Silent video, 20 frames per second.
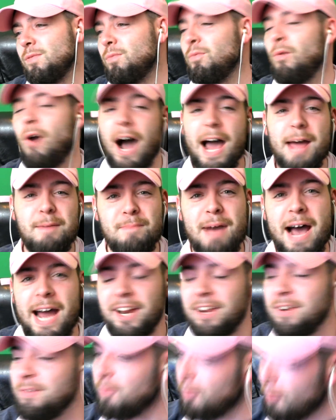Why,
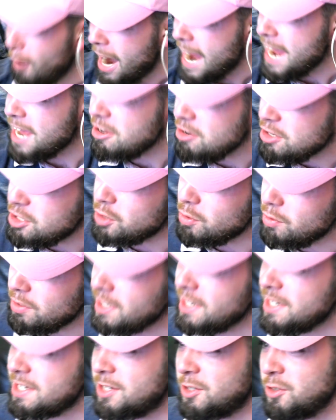Madden? Why are you
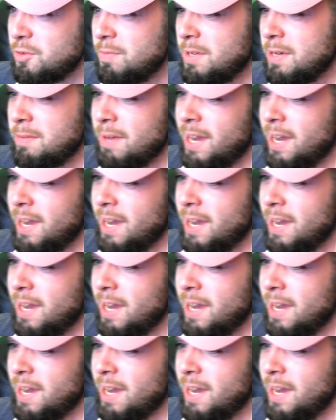doing this to me,